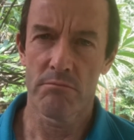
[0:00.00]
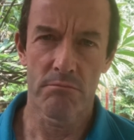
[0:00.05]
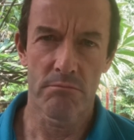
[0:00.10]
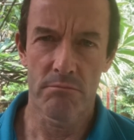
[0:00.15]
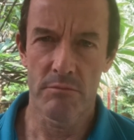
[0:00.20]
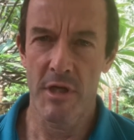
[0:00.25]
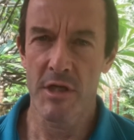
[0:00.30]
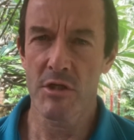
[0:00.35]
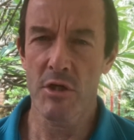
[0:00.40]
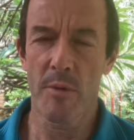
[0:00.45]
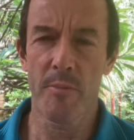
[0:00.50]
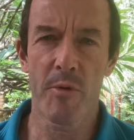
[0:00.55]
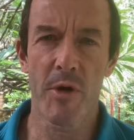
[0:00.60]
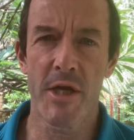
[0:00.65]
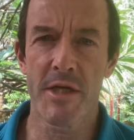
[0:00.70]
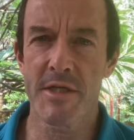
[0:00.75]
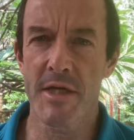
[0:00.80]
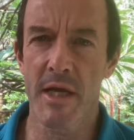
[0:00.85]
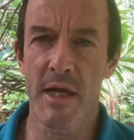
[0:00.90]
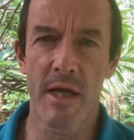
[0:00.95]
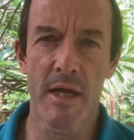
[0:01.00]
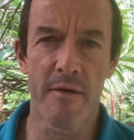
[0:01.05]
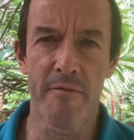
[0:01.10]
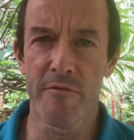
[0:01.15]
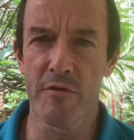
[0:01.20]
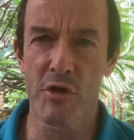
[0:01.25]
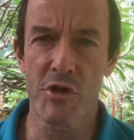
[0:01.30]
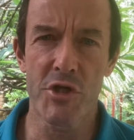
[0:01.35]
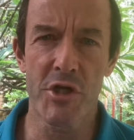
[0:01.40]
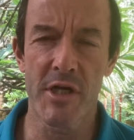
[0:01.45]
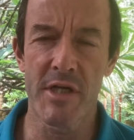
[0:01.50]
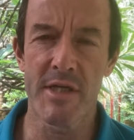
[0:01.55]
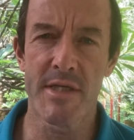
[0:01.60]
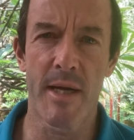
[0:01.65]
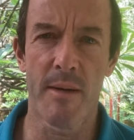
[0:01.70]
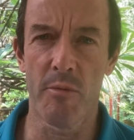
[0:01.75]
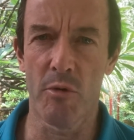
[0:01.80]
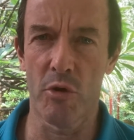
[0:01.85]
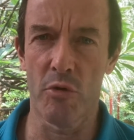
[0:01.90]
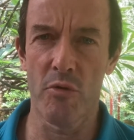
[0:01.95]
Net operating income virtually
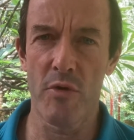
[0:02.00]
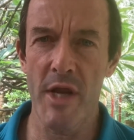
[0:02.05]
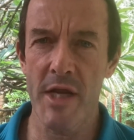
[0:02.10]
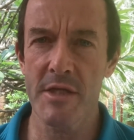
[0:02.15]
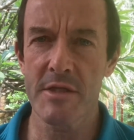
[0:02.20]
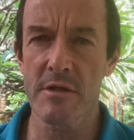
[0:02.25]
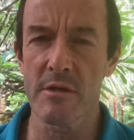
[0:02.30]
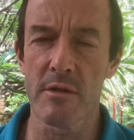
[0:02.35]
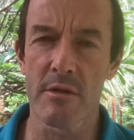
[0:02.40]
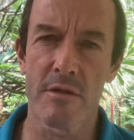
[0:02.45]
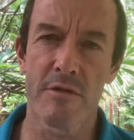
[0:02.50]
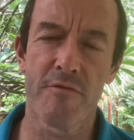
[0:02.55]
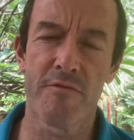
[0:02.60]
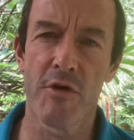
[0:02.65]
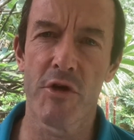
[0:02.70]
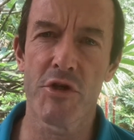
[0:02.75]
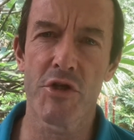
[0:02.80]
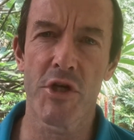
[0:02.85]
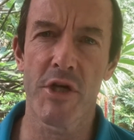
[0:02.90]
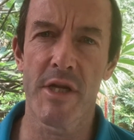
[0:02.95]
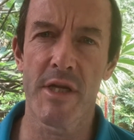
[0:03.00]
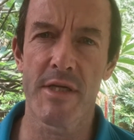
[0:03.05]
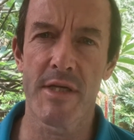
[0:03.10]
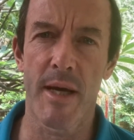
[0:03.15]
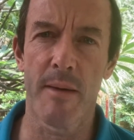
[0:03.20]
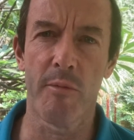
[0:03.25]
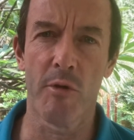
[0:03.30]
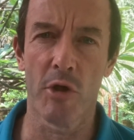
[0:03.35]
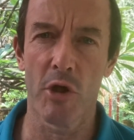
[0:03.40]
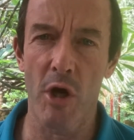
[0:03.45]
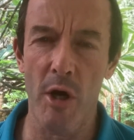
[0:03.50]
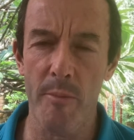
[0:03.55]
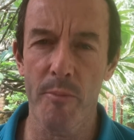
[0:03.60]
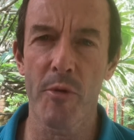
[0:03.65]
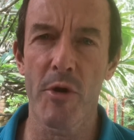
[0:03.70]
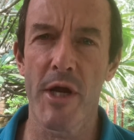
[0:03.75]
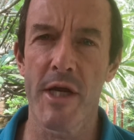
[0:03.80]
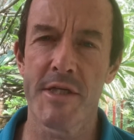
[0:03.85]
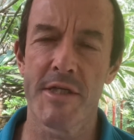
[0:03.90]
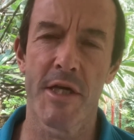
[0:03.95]
doubled, rentals virtually doubled,
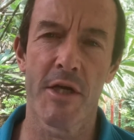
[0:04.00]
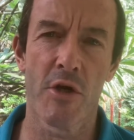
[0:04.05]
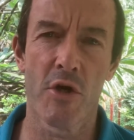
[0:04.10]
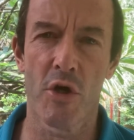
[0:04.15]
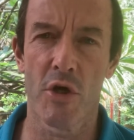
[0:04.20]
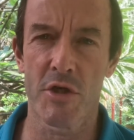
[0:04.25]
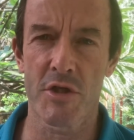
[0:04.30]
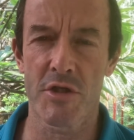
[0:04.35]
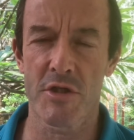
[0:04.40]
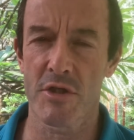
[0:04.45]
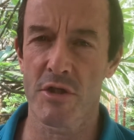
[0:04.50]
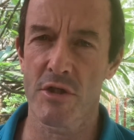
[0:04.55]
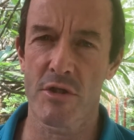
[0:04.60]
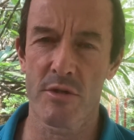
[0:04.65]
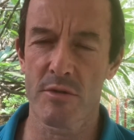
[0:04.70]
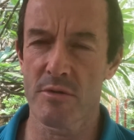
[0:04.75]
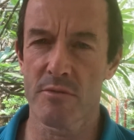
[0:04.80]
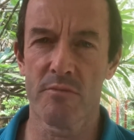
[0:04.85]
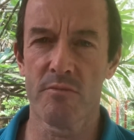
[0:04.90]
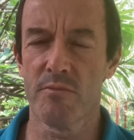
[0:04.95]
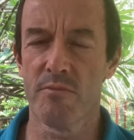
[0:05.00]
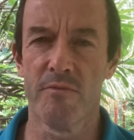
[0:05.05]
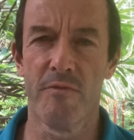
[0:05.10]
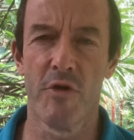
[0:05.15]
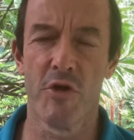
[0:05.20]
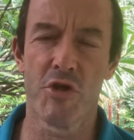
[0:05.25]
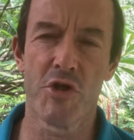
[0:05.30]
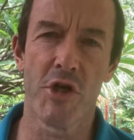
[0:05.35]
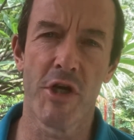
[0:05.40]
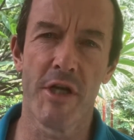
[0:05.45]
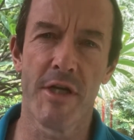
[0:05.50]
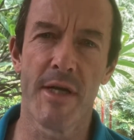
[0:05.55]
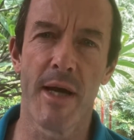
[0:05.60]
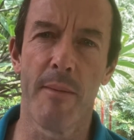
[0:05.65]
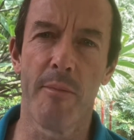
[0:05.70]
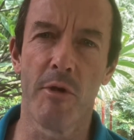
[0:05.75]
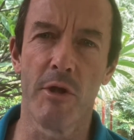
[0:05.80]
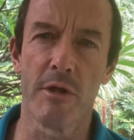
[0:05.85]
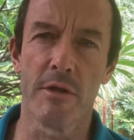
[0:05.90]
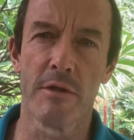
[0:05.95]
operating costs virtually
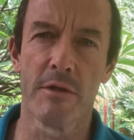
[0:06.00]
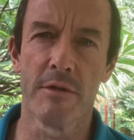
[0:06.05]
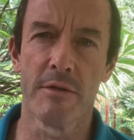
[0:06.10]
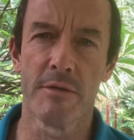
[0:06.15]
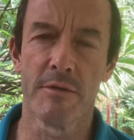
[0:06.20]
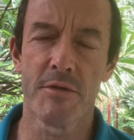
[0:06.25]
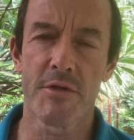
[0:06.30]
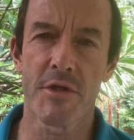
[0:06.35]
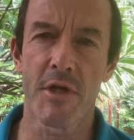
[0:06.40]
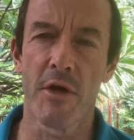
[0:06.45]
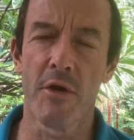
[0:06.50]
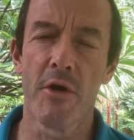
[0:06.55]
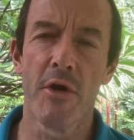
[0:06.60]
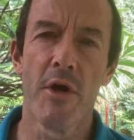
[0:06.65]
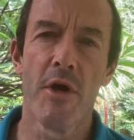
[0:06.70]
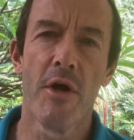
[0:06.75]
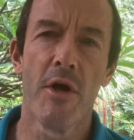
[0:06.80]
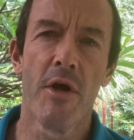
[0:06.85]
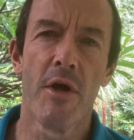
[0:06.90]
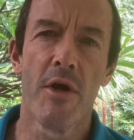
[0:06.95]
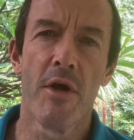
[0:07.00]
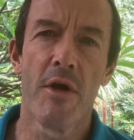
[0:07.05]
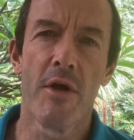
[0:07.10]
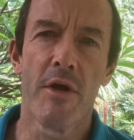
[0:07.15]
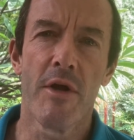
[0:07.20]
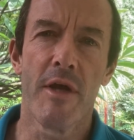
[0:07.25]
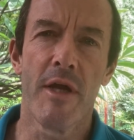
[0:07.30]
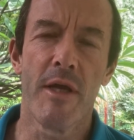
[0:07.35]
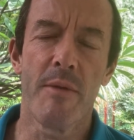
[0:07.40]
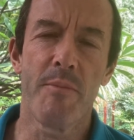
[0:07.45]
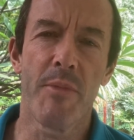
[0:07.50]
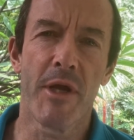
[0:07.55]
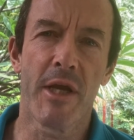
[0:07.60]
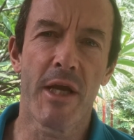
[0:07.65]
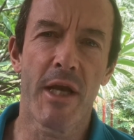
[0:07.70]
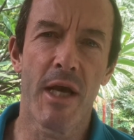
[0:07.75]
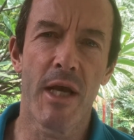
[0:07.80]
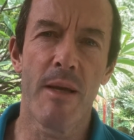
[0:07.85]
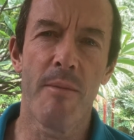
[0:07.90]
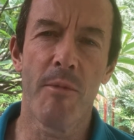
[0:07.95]
doubled. So it
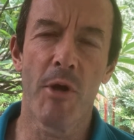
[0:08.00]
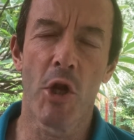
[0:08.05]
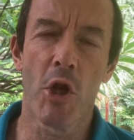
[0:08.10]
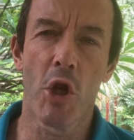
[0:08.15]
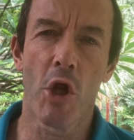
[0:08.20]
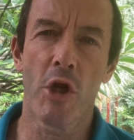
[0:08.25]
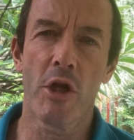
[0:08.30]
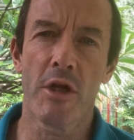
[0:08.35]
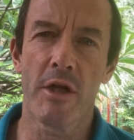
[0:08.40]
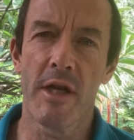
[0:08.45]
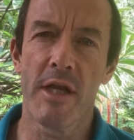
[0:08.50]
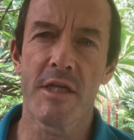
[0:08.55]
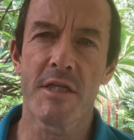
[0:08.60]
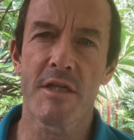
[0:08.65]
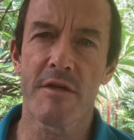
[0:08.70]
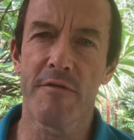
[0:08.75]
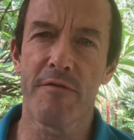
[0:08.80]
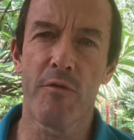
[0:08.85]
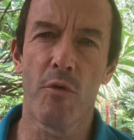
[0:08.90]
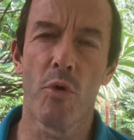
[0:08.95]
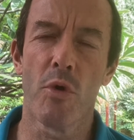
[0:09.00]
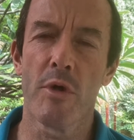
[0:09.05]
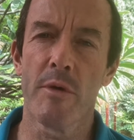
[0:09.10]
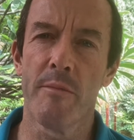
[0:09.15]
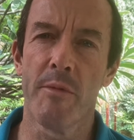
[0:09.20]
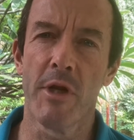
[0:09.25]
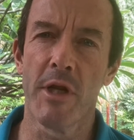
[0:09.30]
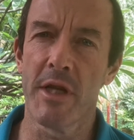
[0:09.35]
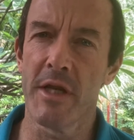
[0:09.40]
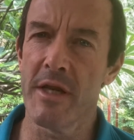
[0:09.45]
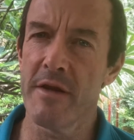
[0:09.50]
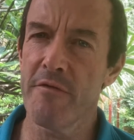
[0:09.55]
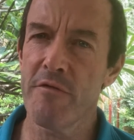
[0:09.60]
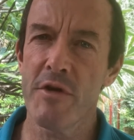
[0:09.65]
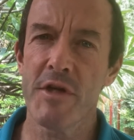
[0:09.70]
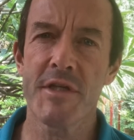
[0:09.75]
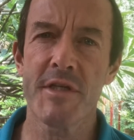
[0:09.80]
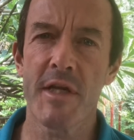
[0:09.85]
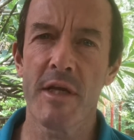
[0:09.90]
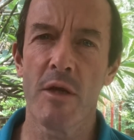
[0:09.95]
became a lot less affordable in
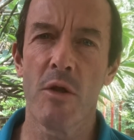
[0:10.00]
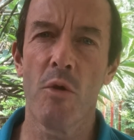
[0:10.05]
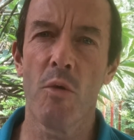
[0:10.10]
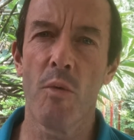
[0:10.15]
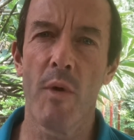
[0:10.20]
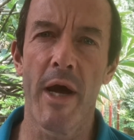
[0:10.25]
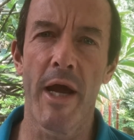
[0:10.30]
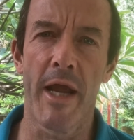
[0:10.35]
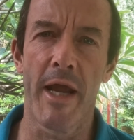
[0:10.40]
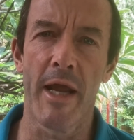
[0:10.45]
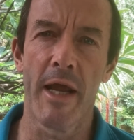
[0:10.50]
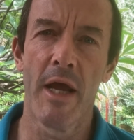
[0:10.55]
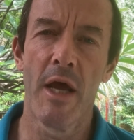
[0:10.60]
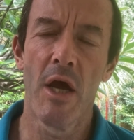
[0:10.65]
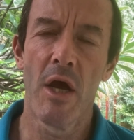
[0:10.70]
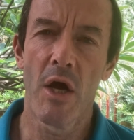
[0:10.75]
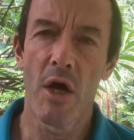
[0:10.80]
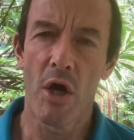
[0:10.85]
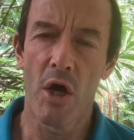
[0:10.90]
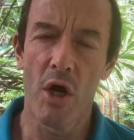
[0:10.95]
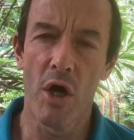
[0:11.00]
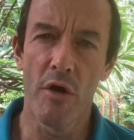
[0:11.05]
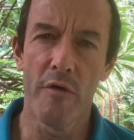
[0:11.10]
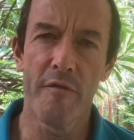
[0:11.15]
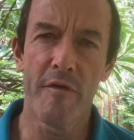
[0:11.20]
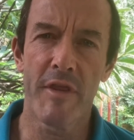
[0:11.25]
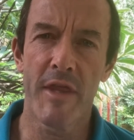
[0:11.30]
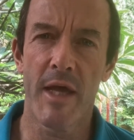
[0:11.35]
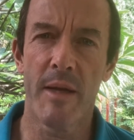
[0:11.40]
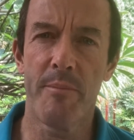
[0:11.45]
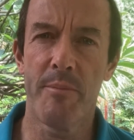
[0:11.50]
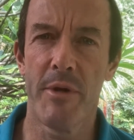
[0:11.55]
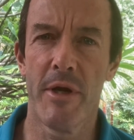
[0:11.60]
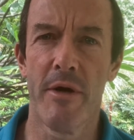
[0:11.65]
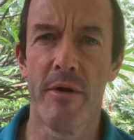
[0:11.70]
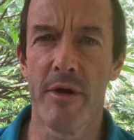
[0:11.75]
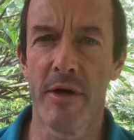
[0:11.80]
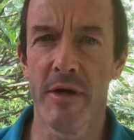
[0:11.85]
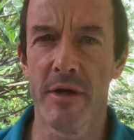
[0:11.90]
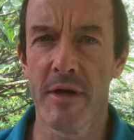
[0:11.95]
every single way over that
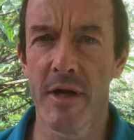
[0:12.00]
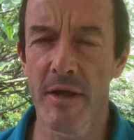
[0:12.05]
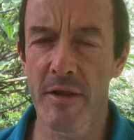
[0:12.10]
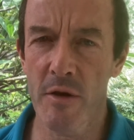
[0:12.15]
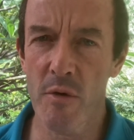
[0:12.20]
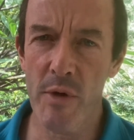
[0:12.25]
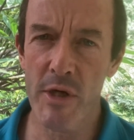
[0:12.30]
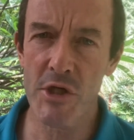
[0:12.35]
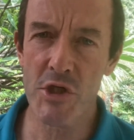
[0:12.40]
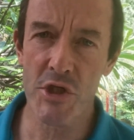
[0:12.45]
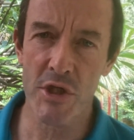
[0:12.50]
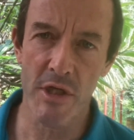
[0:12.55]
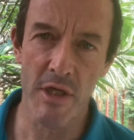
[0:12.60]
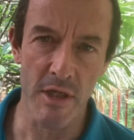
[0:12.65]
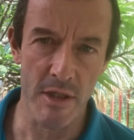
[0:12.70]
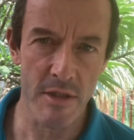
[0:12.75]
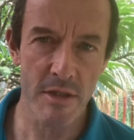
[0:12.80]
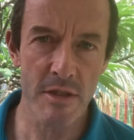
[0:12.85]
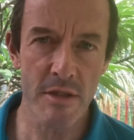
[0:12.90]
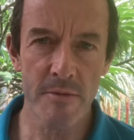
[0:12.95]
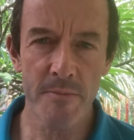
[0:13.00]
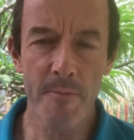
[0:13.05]
period. Now the question is,